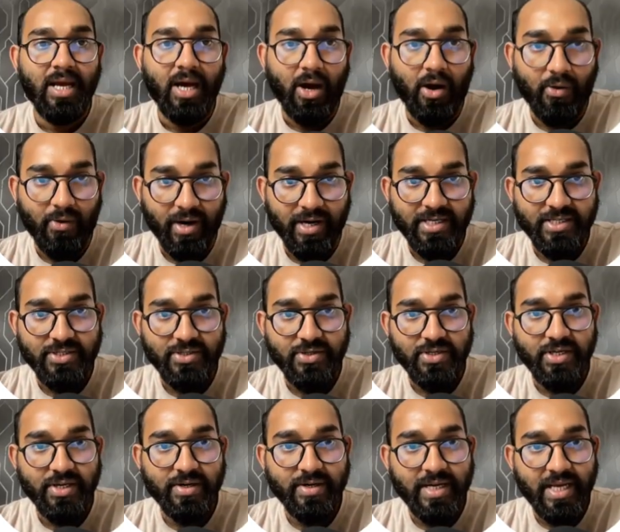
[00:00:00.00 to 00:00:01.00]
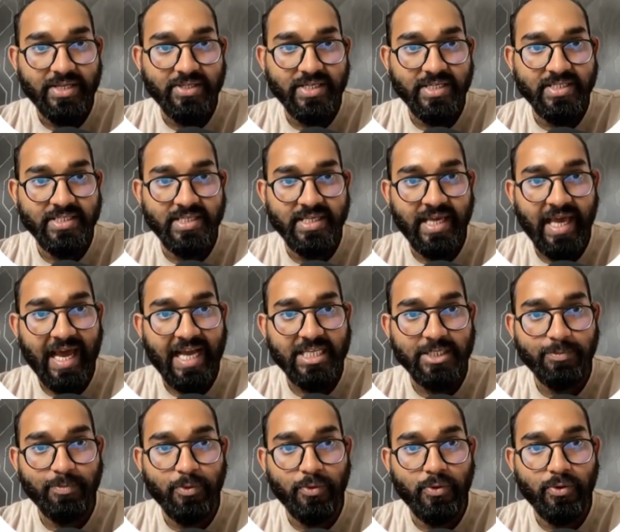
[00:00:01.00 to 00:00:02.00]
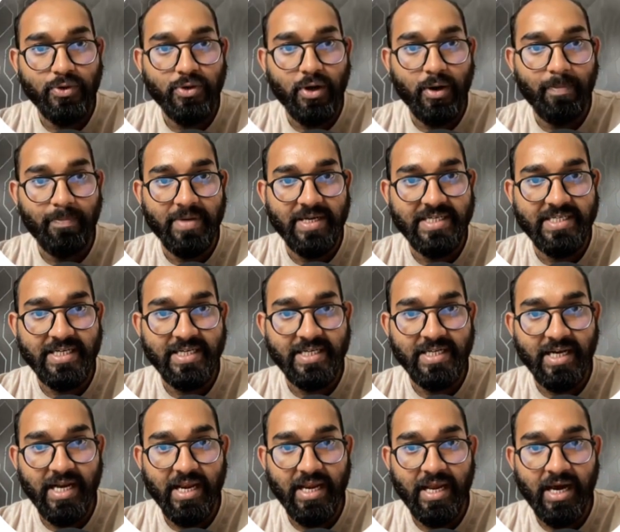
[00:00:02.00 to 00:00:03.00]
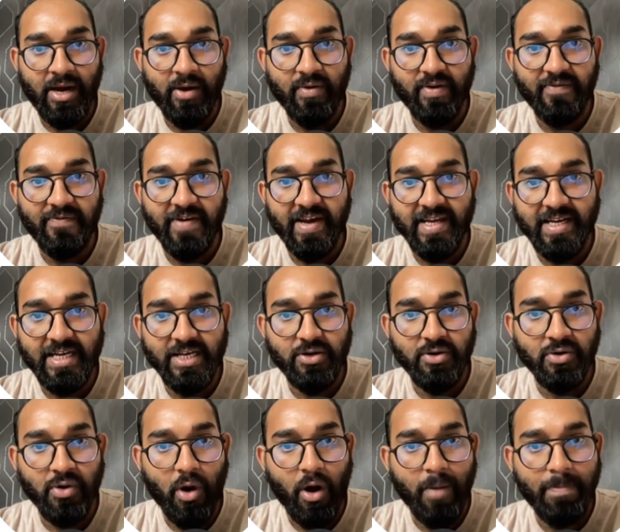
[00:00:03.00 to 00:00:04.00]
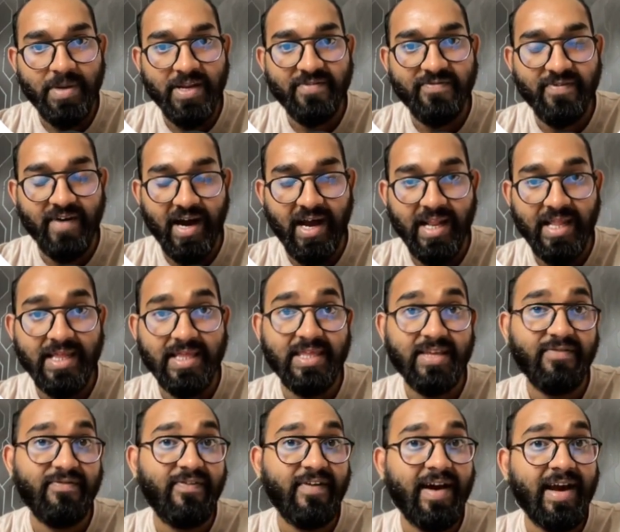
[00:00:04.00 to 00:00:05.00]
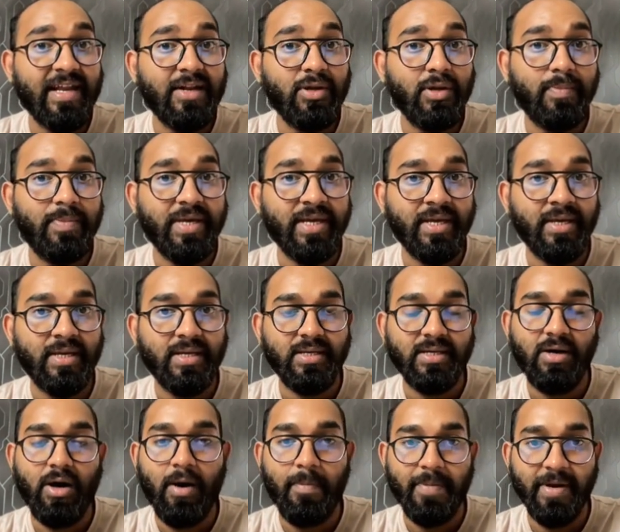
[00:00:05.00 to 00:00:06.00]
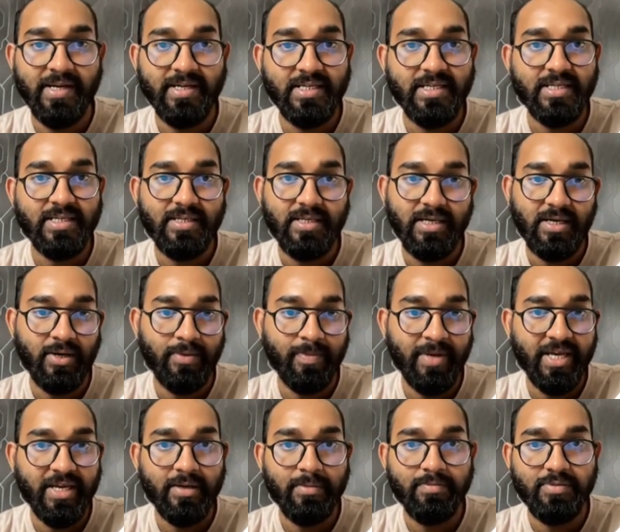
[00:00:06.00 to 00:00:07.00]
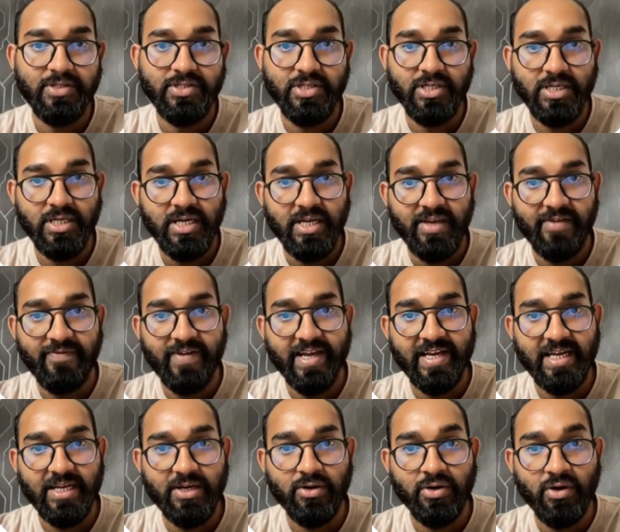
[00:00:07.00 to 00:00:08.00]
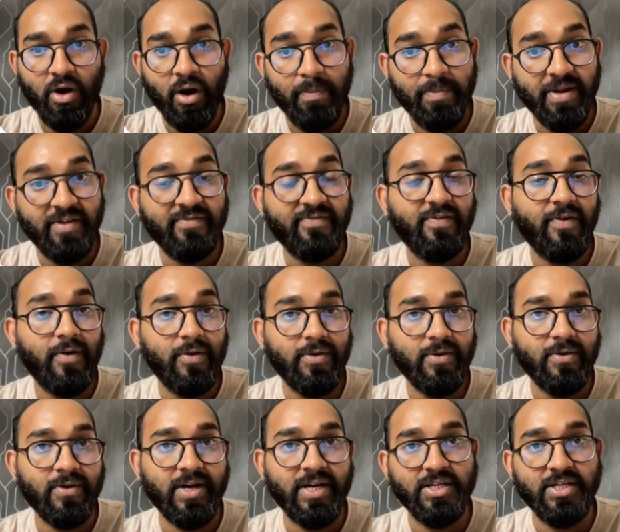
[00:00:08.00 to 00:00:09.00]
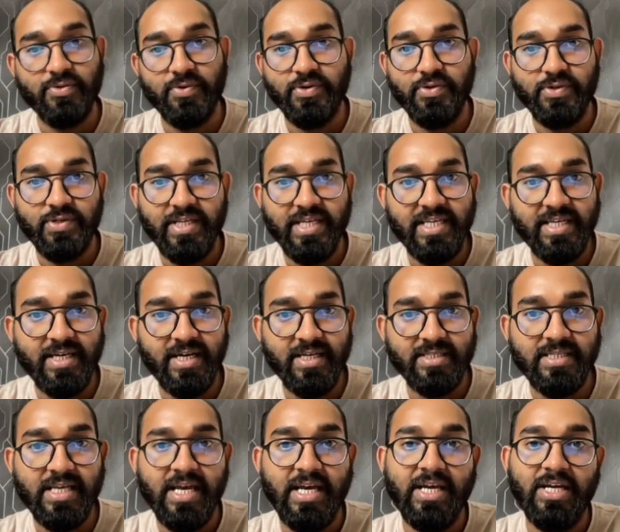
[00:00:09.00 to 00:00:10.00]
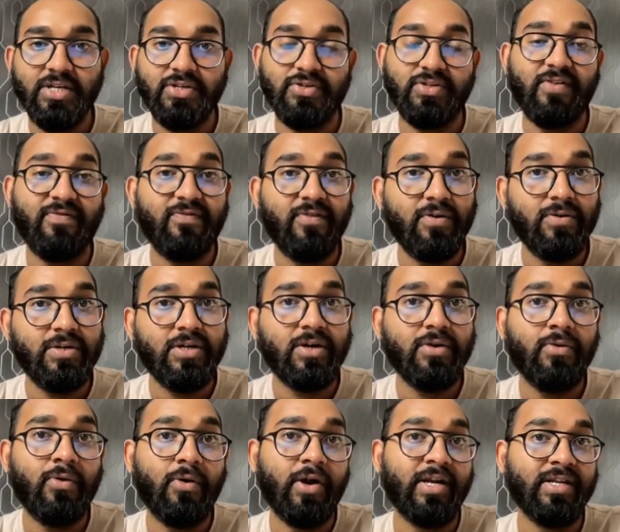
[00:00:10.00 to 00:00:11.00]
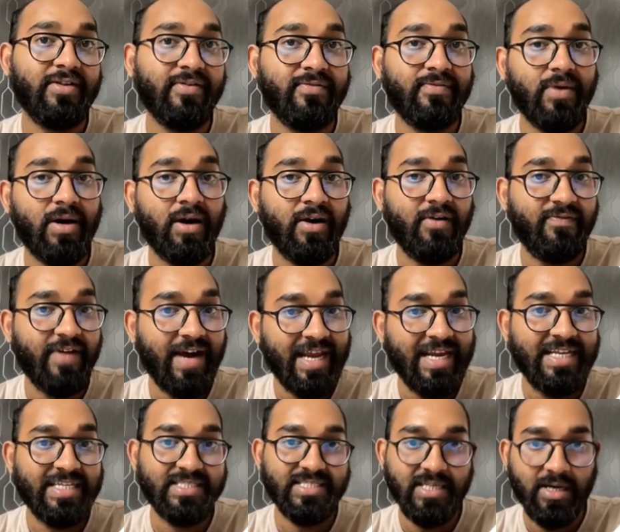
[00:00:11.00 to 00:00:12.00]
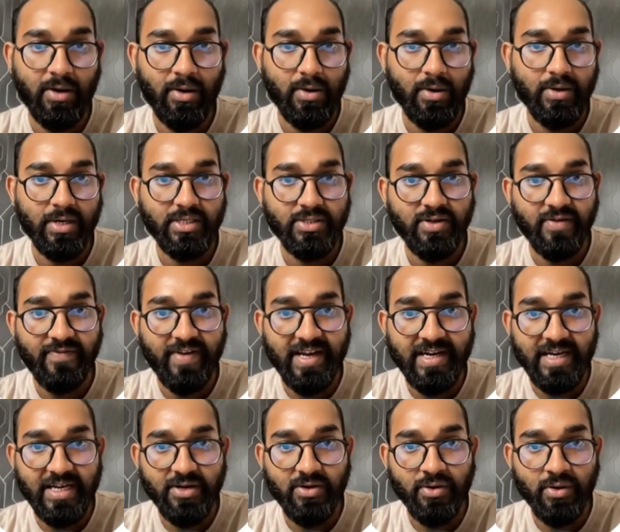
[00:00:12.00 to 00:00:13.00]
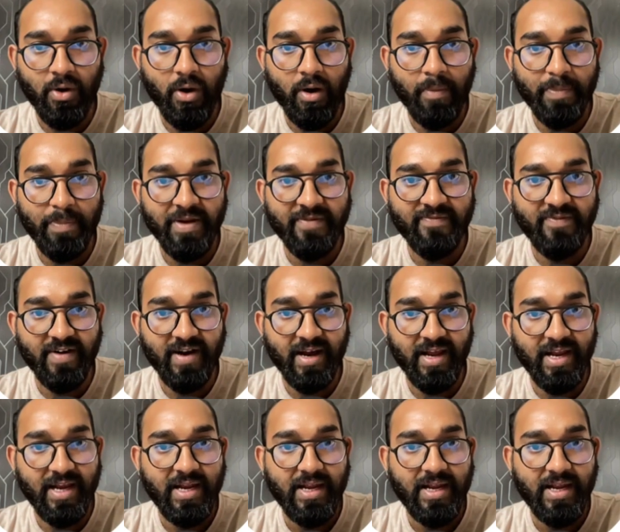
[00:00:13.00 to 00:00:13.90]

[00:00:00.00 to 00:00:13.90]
Alright, so here as you can see, export completed. Now if I click on open file, the file will be opened on my computer. If I click on open folder, it is going to take us to the folder where the file is downloaded. So if I click on open file,